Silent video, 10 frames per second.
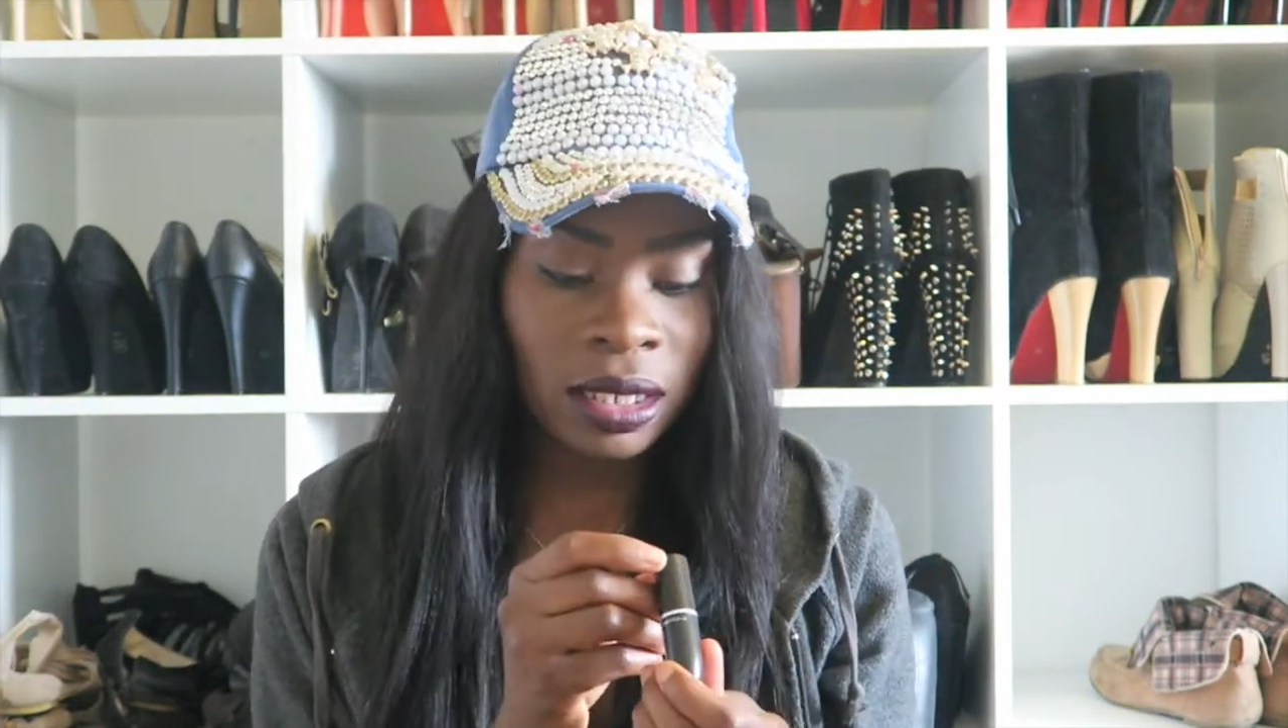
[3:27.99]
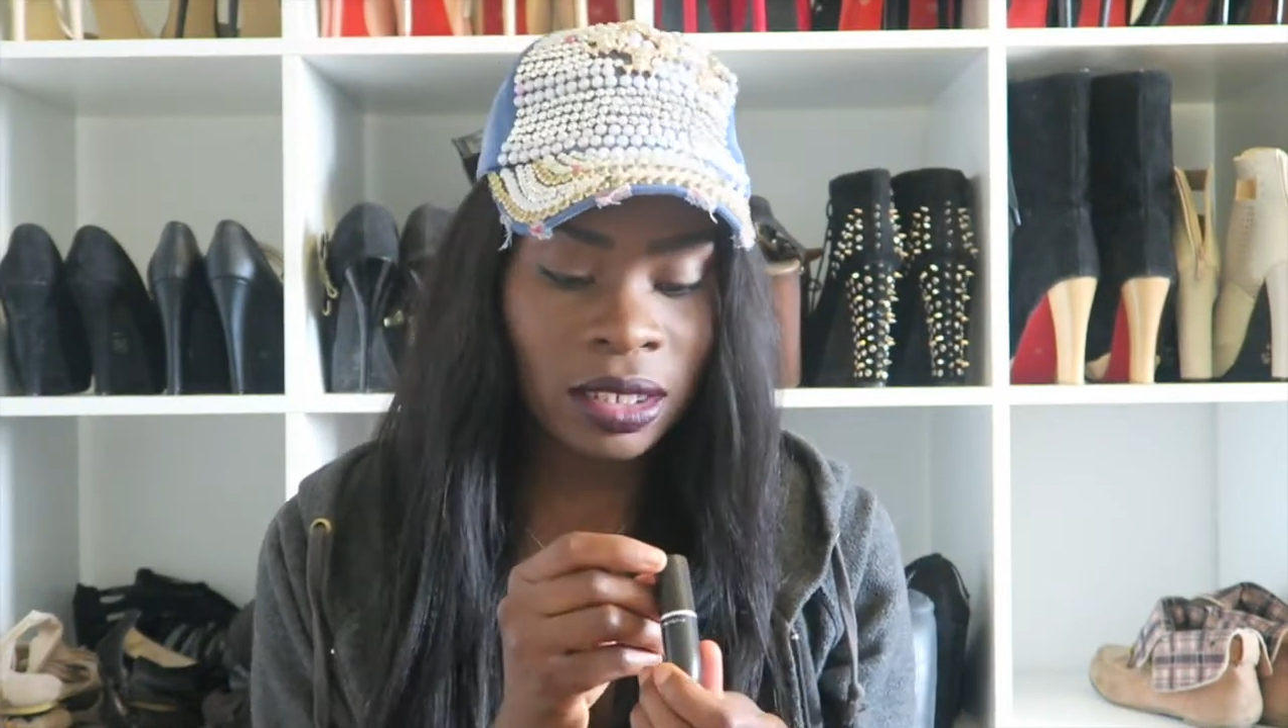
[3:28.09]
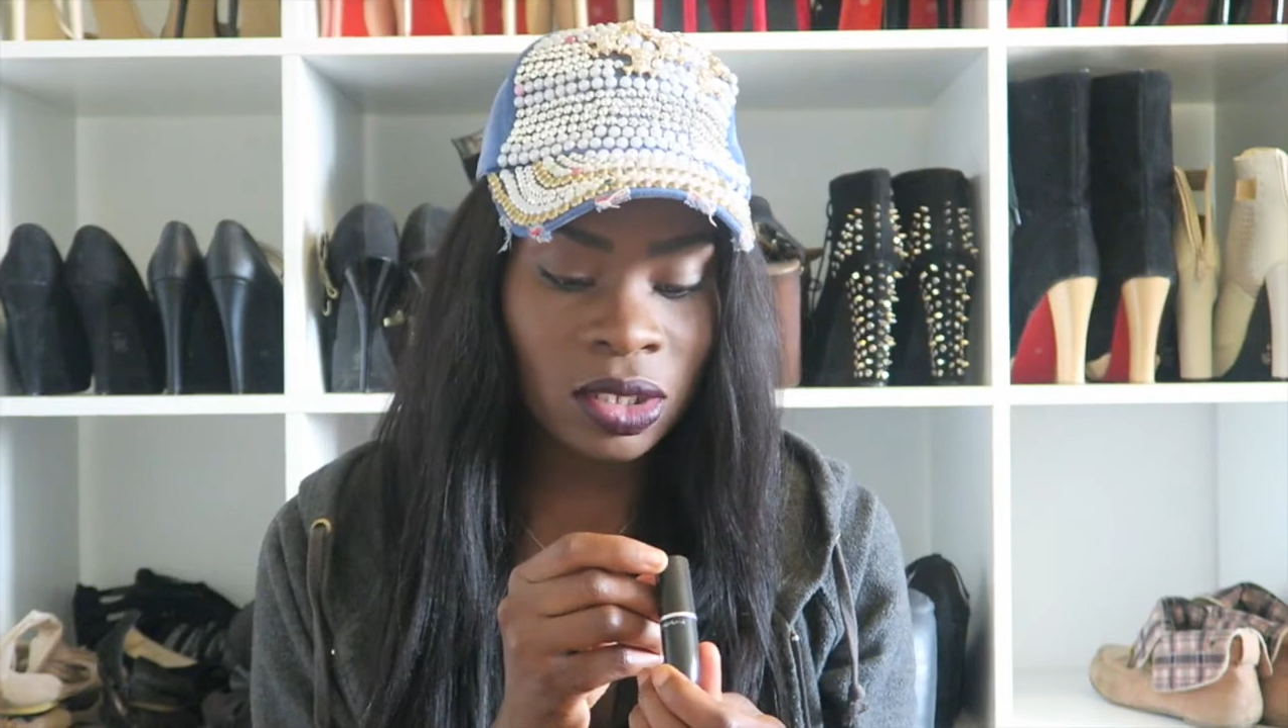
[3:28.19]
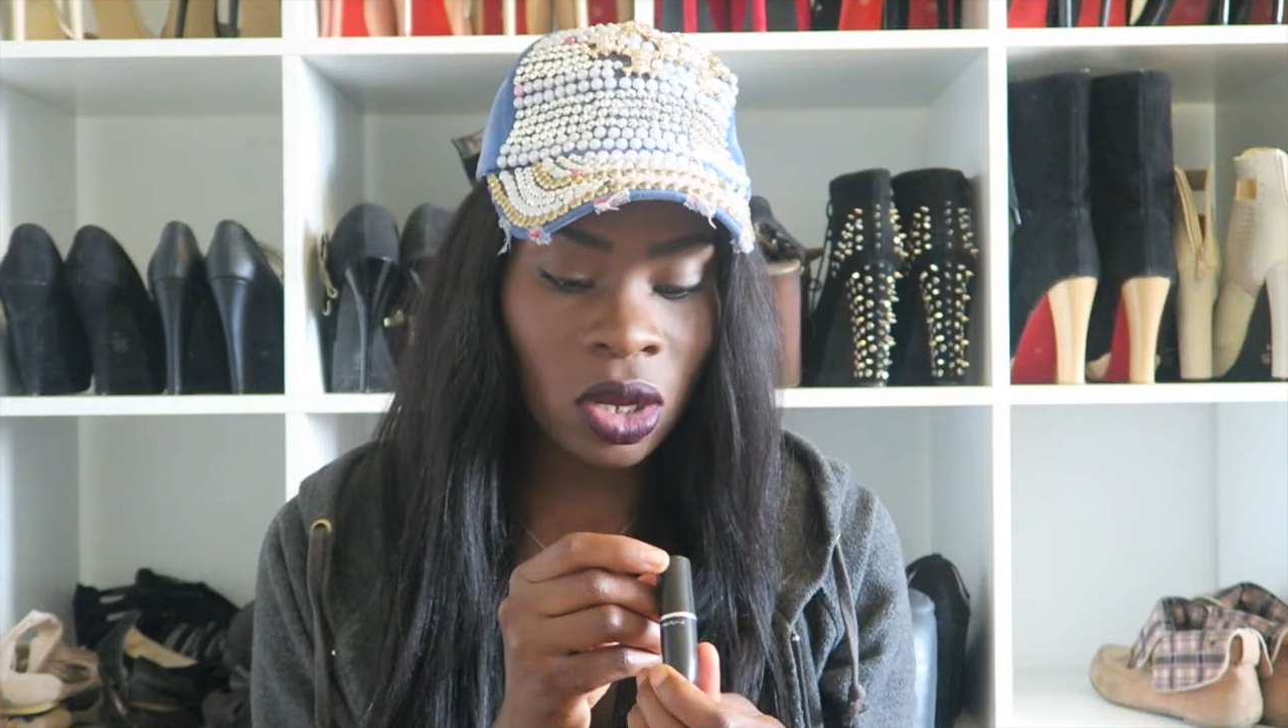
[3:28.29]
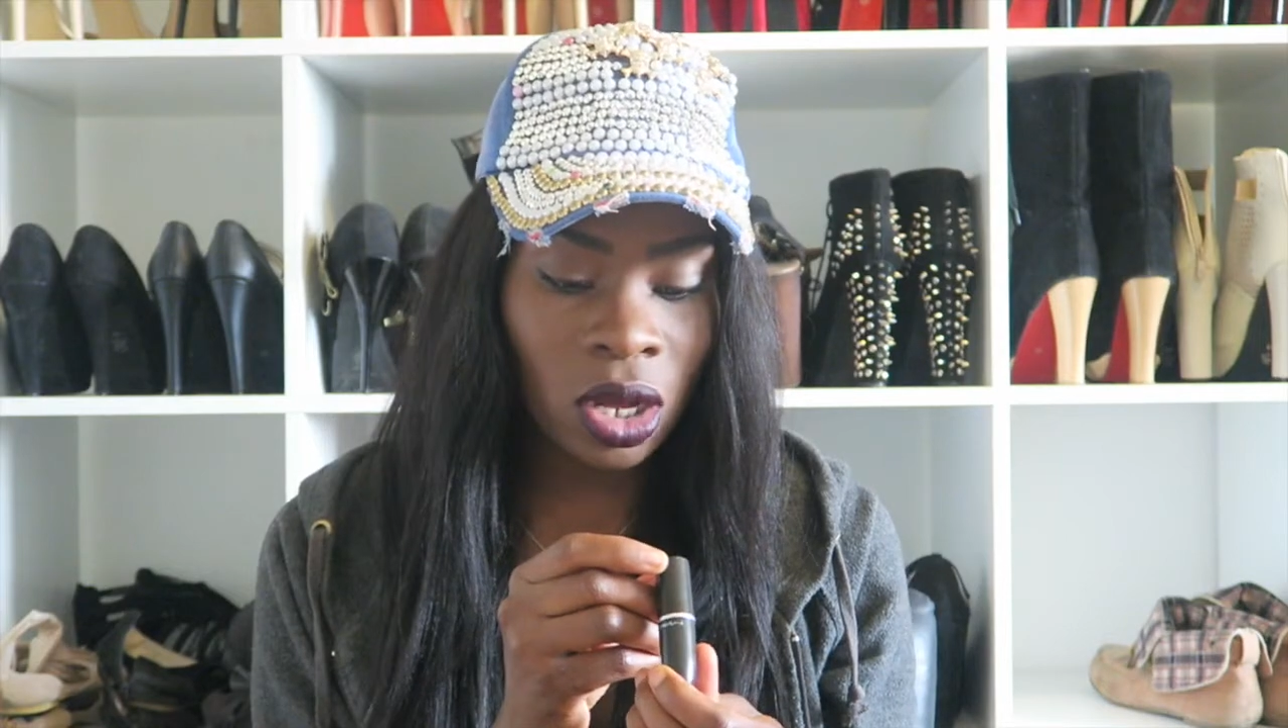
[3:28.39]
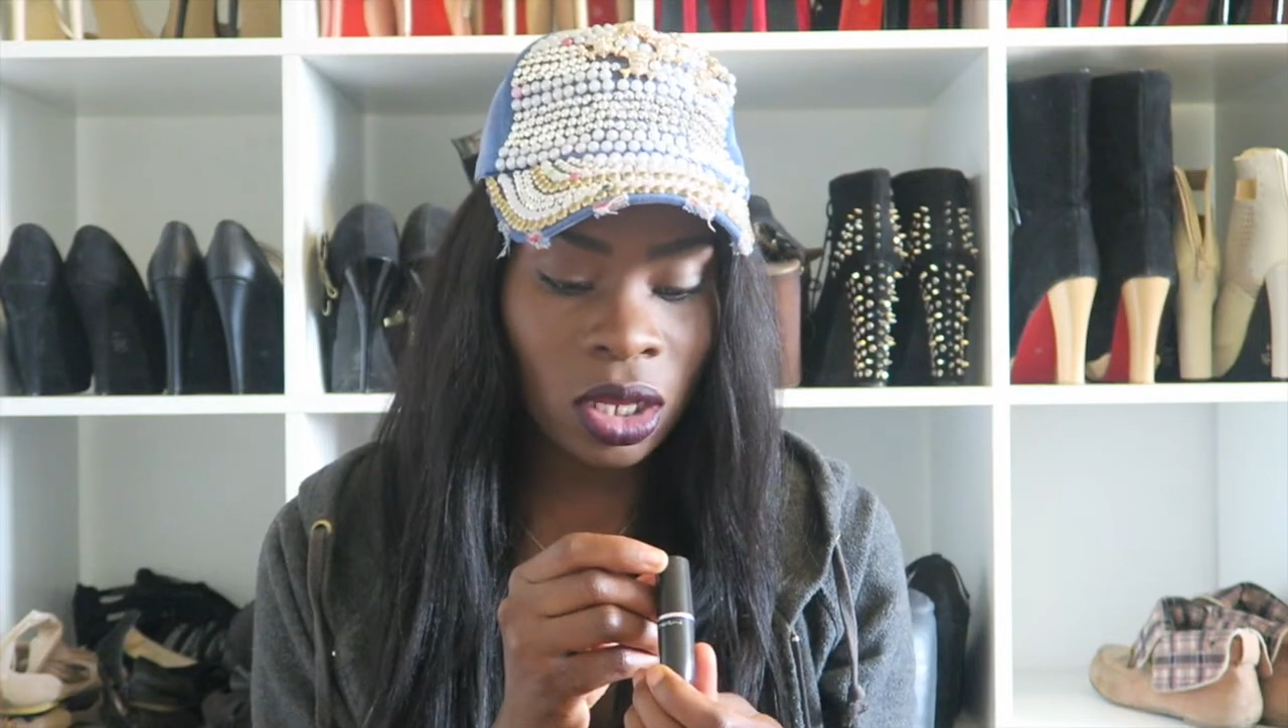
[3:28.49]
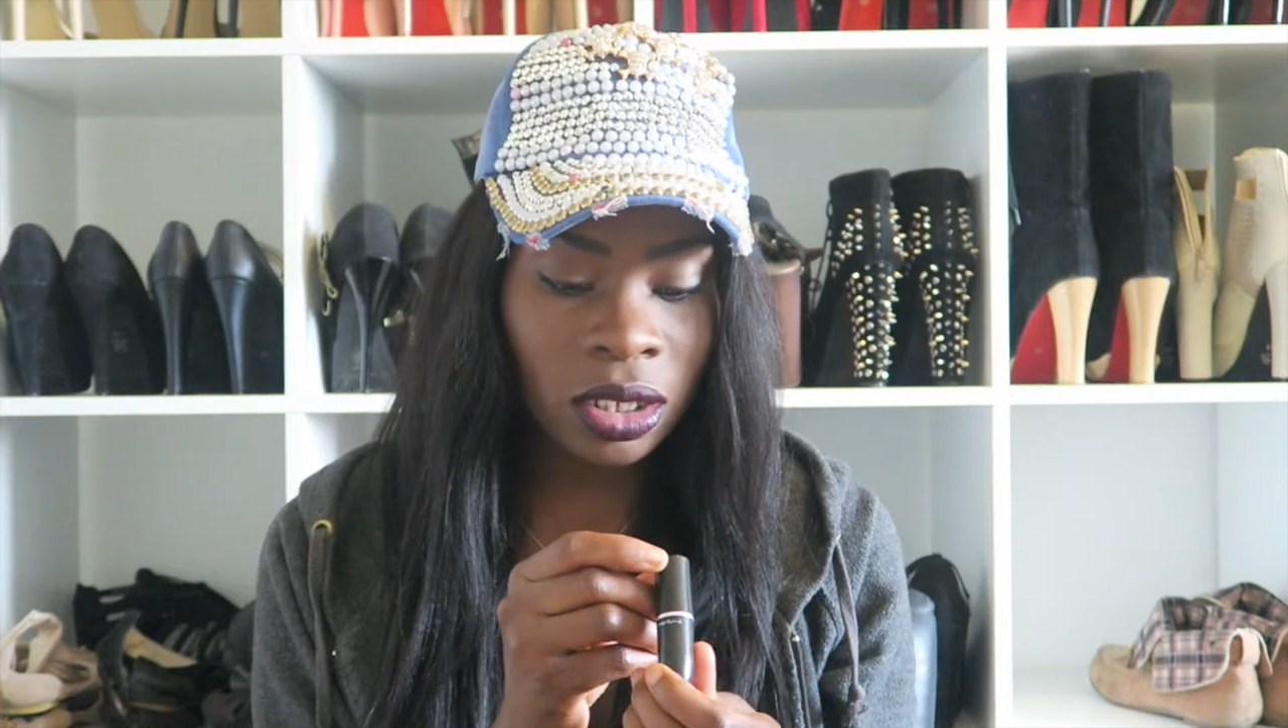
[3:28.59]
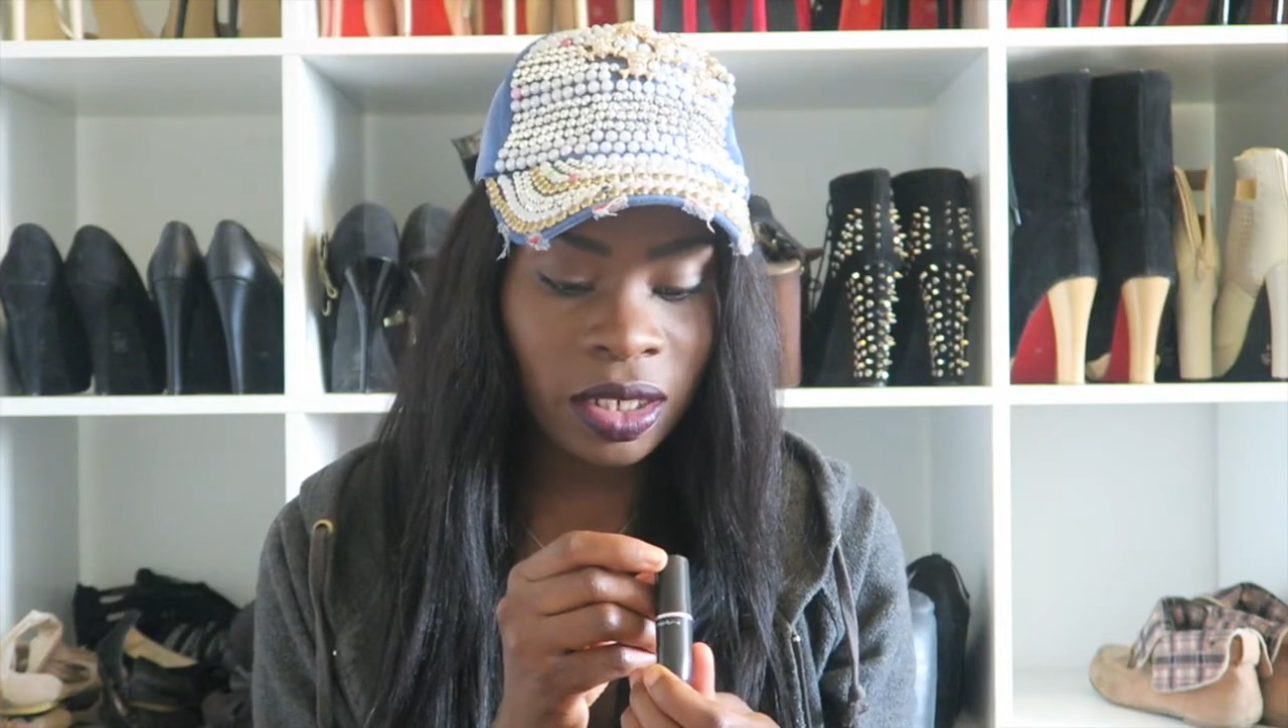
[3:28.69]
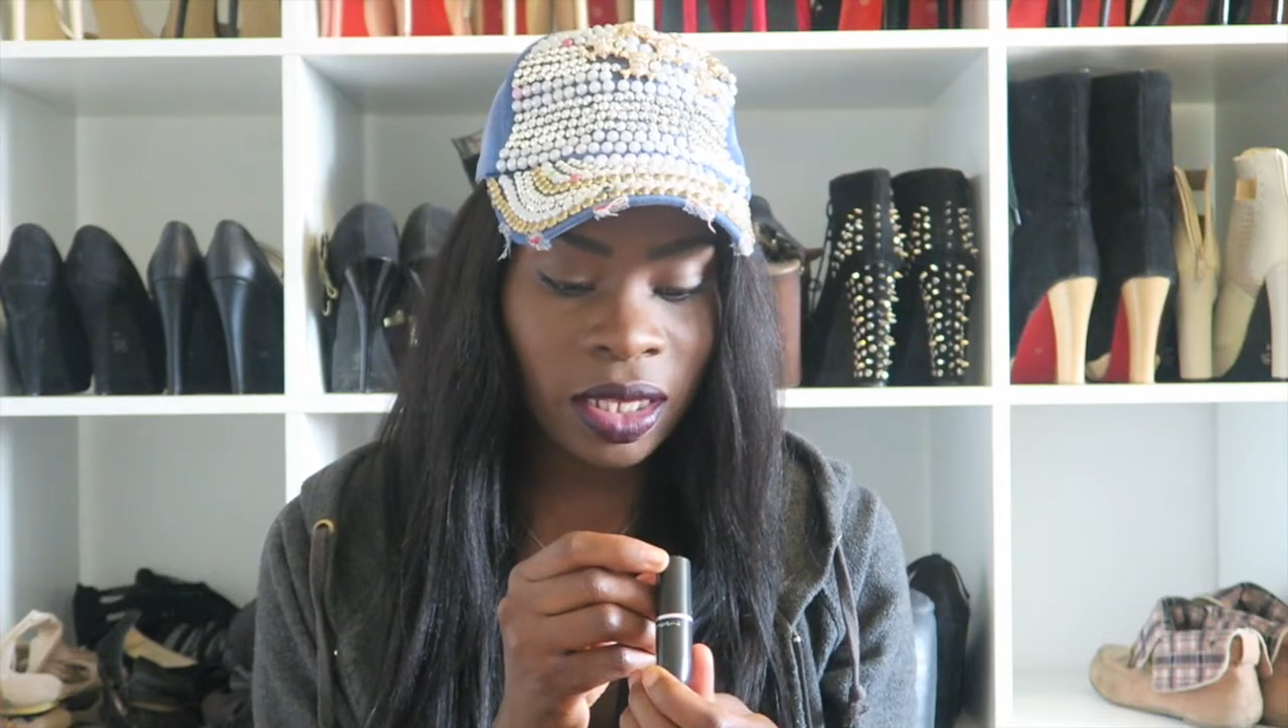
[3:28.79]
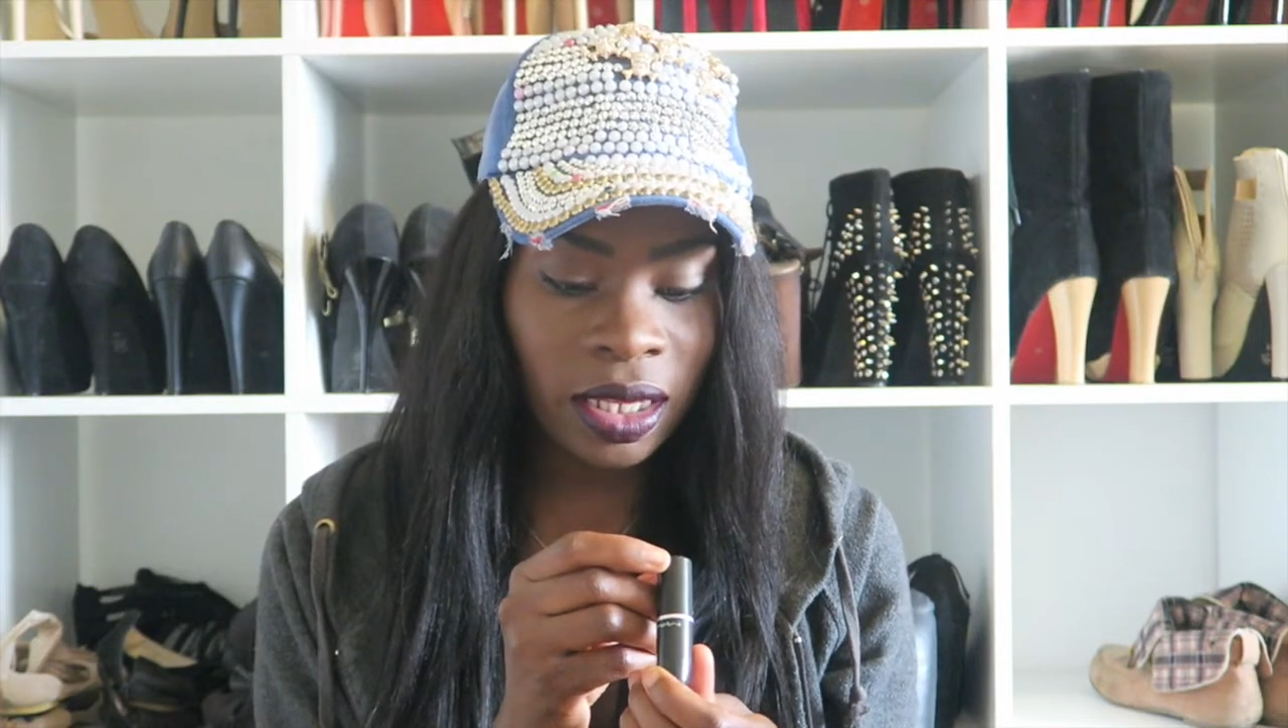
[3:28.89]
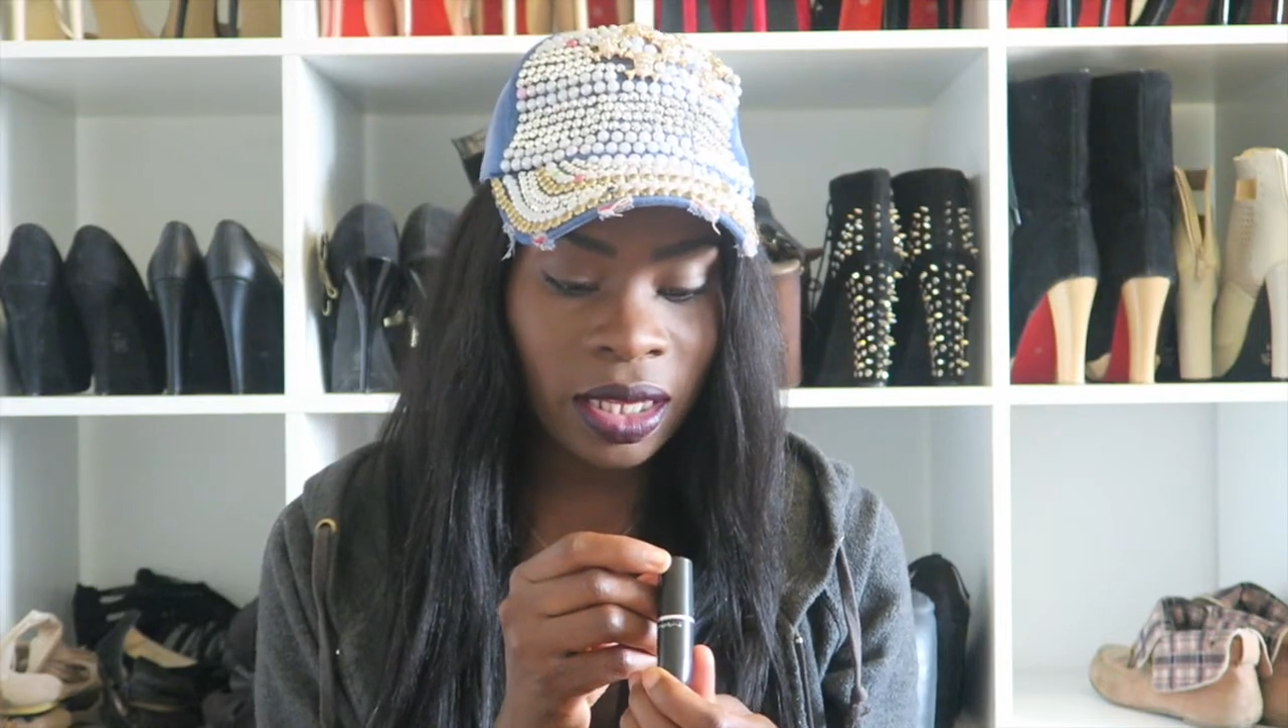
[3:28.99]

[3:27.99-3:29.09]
It's called